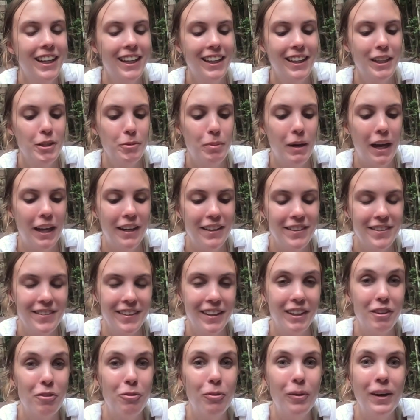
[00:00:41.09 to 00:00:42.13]
The bed is
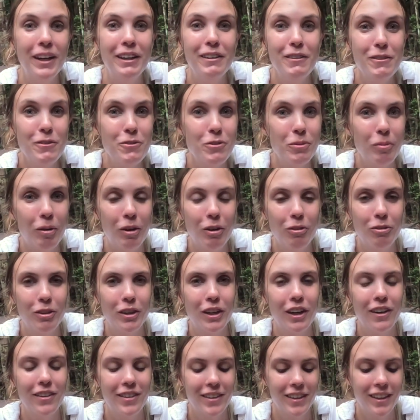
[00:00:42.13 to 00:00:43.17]
like way too small for
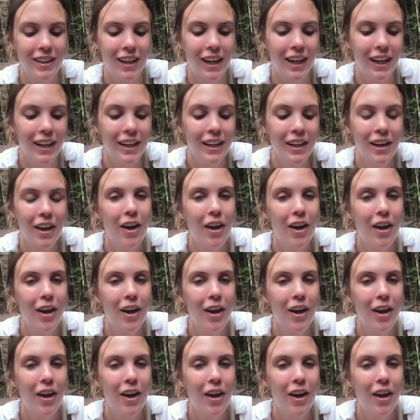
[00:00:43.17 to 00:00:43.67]
Carson and I.